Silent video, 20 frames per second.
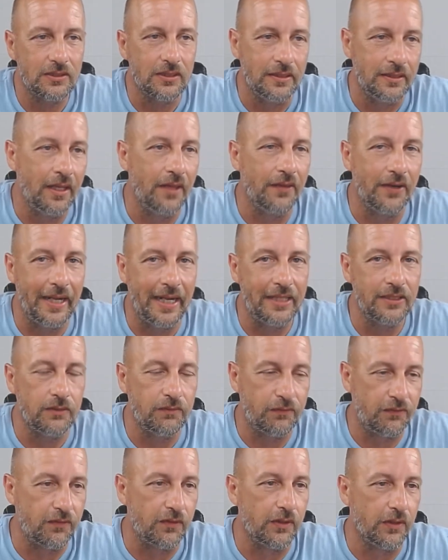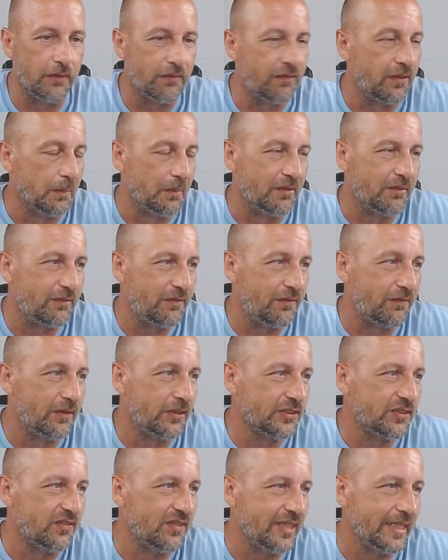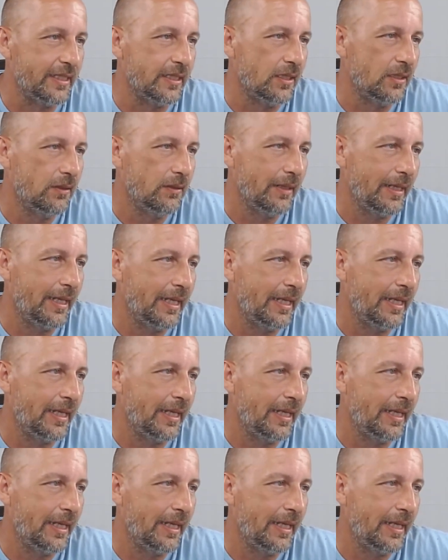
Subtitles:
Another from the first video,